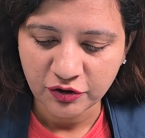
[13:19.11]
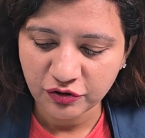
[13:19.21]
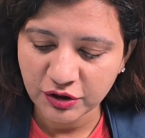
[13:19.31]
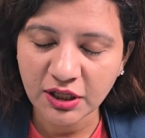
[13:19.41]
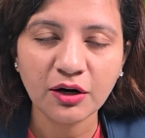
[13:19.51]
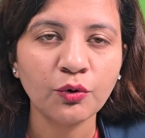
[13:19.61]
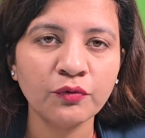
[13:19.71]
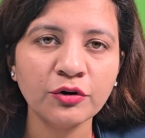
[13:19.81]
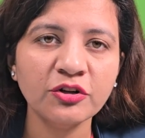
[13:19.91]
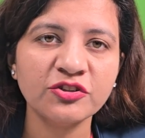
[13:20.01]
So the
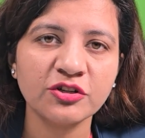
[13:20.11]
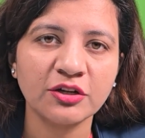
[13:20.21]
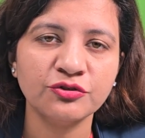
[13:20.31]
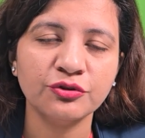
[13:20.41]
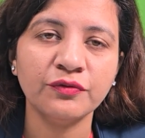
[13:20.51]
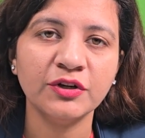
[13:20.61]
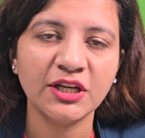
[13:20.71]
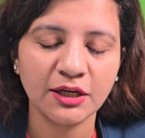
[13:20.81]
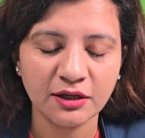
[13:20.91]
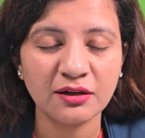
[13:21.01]
overall structure of
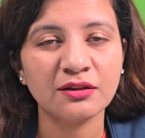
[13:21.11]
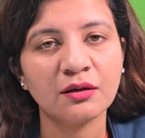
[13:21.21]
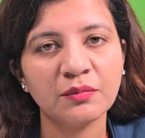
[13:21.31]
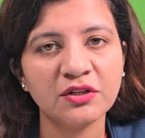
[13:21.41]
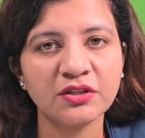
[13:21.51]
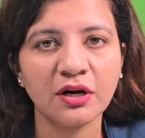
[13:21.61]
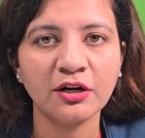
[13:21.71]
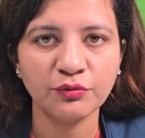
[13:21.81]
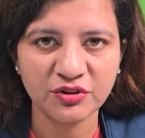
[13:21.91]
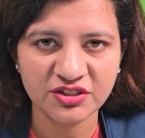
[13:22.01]
DNA resembles
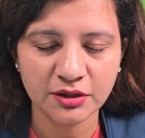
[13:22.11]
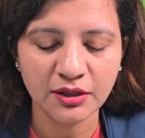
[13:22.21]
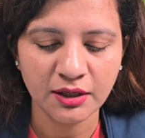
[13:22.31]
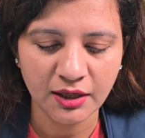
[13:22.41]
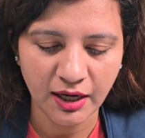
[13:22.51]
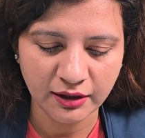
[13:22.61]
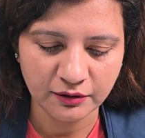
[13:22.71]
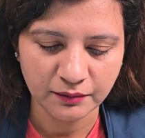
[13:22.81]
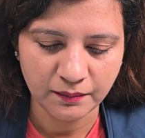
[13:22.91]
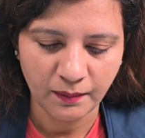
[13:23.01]
a twisted
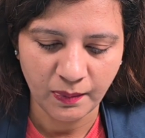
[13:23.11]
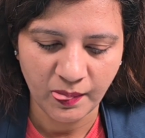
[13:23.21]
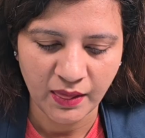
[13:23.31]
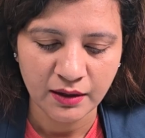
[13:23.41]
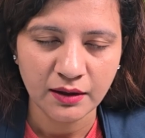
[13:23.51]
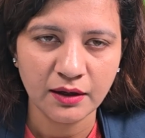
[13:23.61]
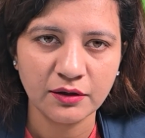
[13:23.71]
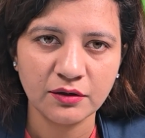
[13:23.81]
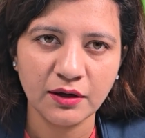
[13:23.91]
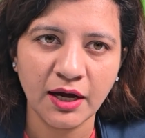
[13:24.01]
ladder.
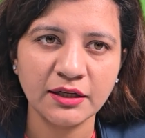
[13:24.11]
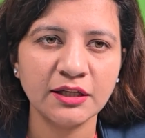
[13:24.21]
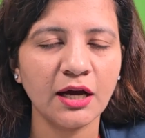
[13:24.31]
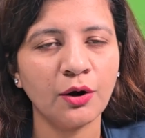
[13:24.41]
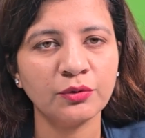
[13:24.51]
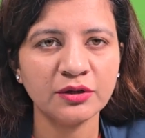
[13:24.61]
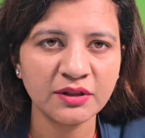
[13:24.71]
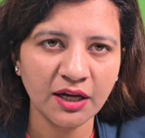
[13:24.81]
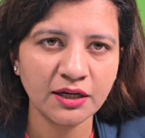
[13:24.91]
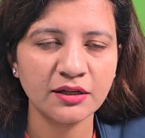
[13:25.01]
And the outer
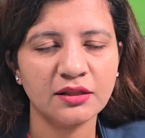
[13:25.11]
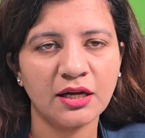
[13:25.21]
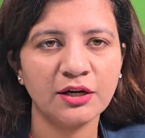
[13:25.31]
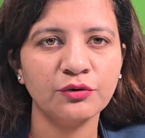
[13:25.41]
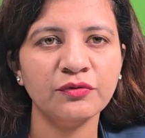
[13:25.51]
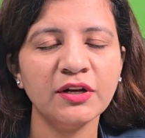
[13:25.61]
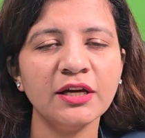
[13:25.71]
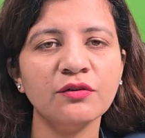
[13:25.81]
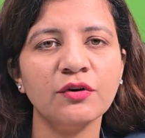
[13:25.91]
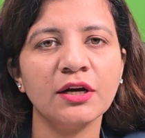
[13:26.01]
side is
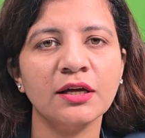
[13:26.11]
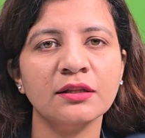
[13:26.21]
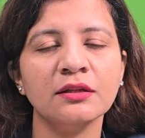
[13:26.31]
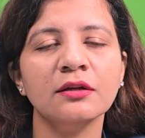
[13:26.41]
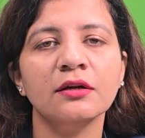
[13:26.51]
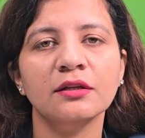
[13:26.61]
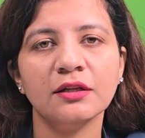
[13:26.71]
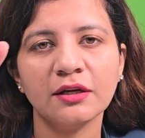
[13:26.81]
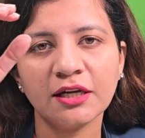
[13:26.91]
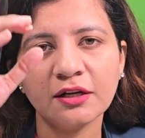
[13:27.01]
hydrophilic, whereas
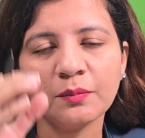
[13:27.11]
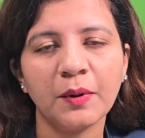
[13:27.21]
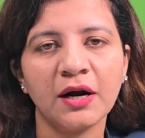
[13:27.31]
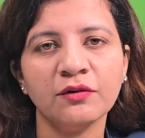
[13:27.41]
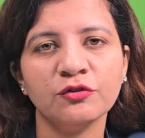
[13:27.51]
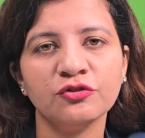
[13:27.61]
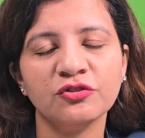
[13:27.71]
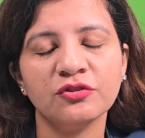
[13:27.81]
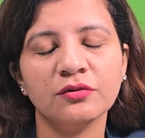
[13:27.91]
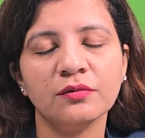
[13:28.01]
the inner part, which
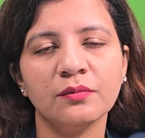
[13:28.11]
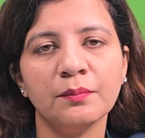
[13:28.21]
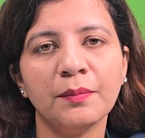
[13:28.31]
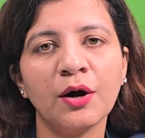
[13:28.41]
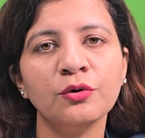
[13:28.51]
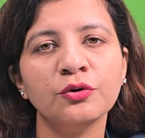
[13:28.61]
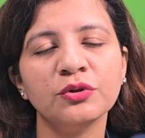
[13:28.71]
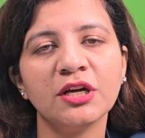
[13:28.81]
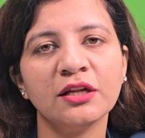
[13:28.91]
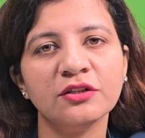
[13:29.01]
is bound to
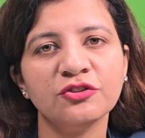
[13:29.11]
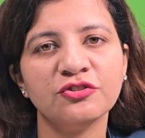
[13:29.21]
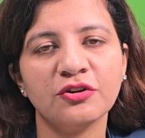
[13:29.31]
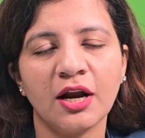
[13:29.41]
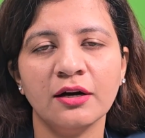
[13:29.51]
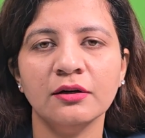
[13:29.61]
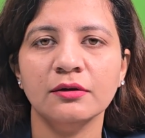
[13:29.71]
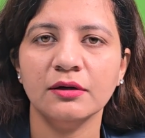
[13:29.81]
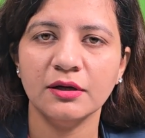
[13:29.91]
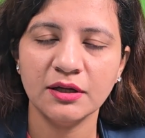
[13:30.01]
the other strand,
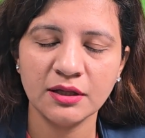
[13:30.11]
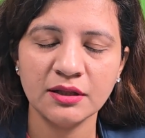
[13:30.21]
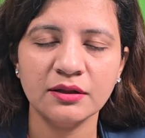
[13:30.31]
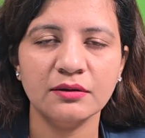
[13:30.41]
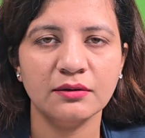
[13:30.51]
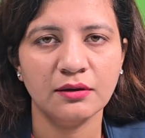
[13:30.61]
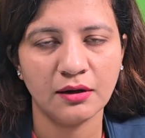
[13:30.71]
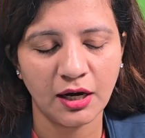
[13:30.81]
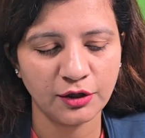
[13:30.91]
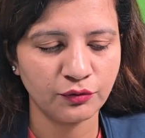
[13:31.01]
is
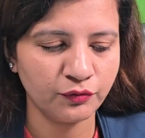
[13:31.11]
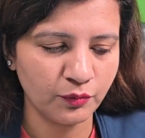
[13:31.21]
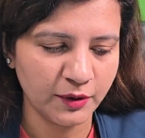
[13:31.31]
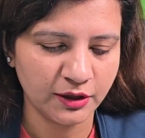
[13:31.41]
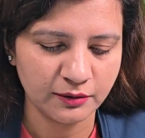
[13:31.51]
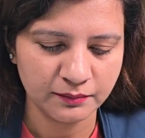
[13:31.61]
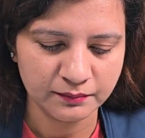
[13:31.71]
hydrophobic.